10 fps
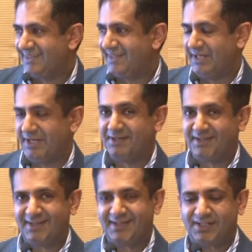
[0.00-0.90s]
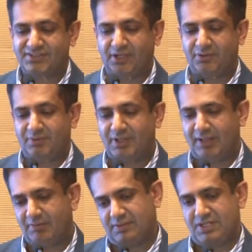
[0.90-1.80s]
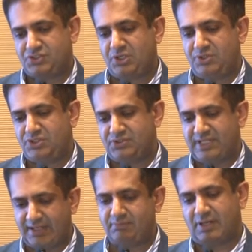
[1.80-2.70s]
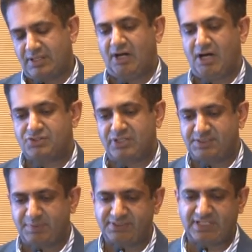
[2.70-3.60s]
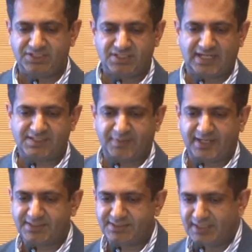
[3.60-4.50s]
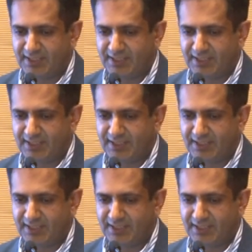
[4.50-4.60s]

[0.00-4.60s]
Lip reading: Yeah. So there's two issues there: the heart transplantation aspect.